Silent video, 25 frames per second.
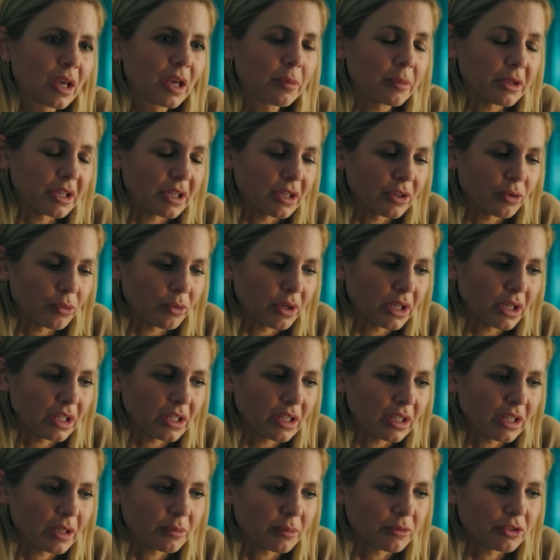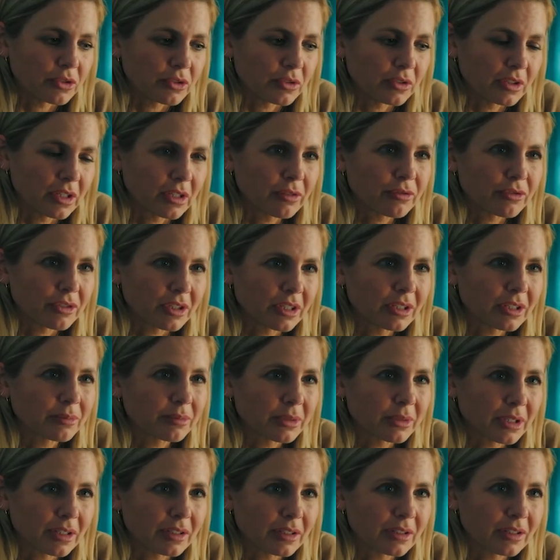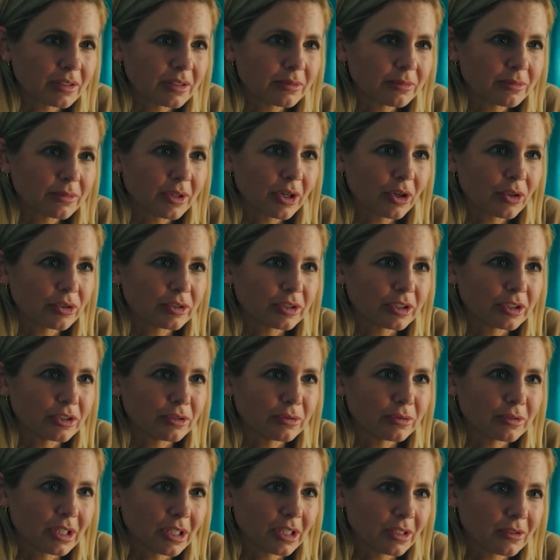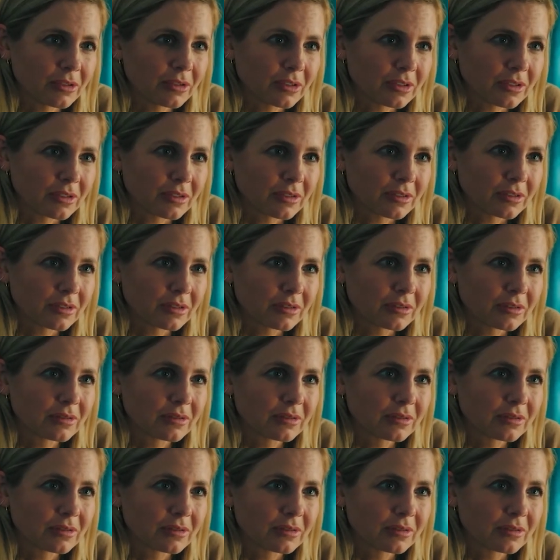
I mean, in a way, he kept you safe, right? holding you down. Yeah.